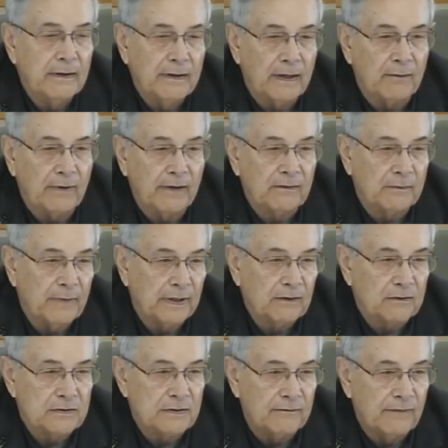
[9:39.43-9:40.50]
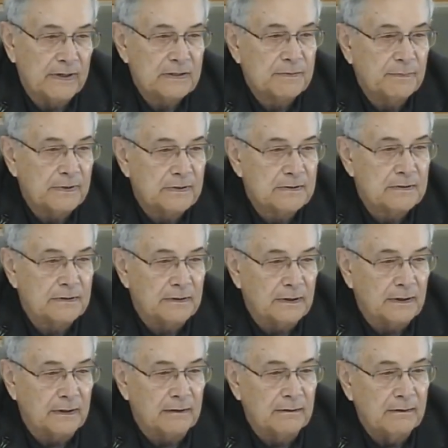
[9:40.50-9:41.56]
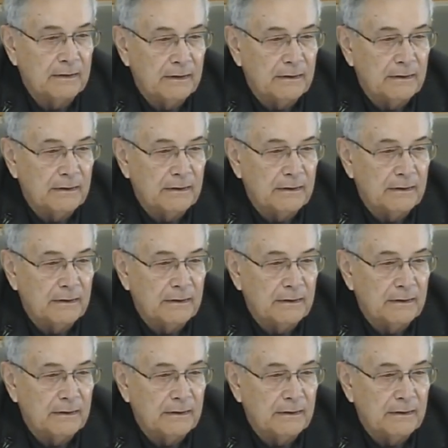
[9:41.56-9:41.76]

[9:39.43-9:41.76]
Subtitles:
And we have to make those investments in